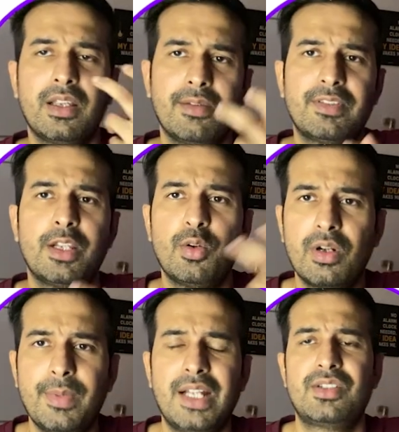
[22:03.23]
If they
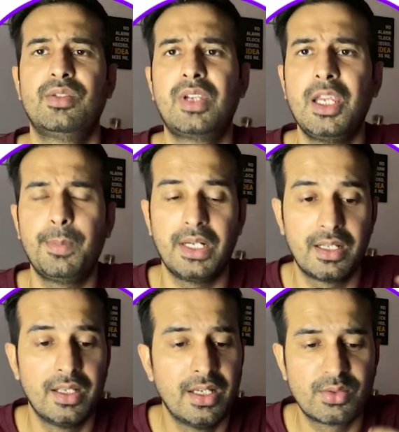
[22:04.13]
don't match, you keep it.
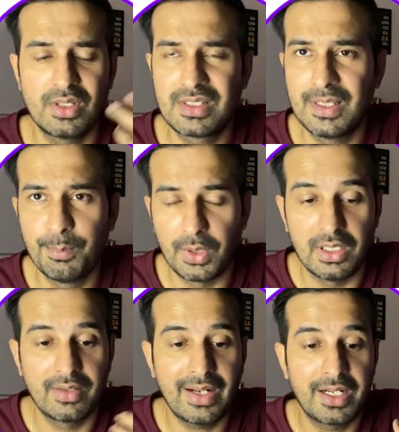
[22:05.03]
So it's simple,
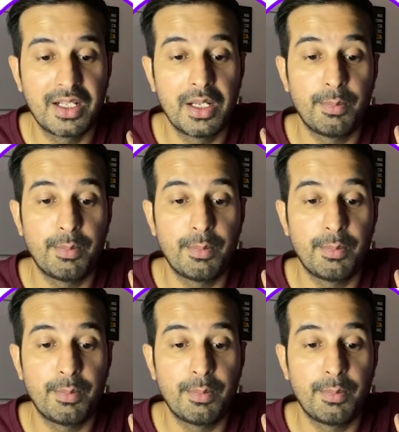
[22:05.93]
right?